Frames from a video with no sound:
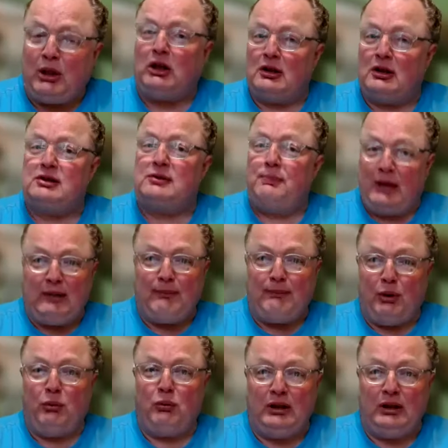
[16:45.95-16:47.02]
because
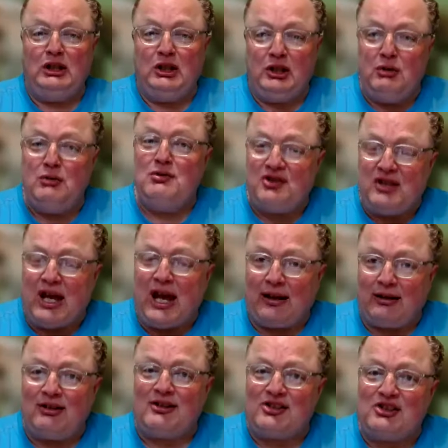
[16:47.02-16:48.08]
people would use
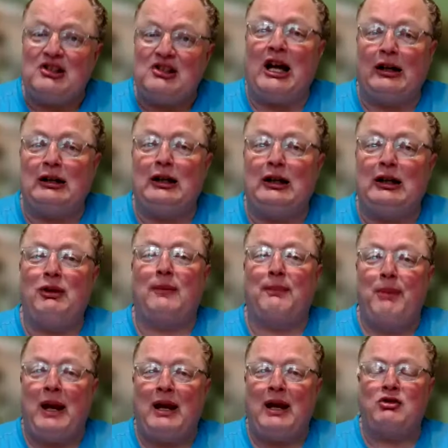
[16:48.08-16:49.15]
that to stock up
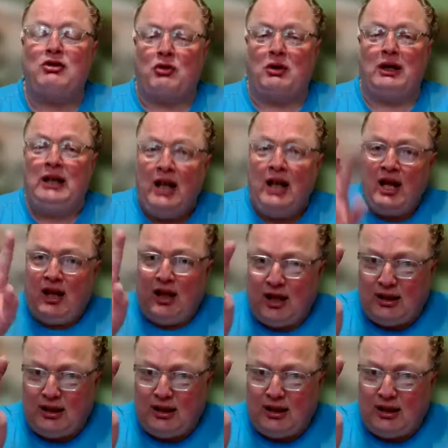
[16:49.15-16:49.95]
their pantry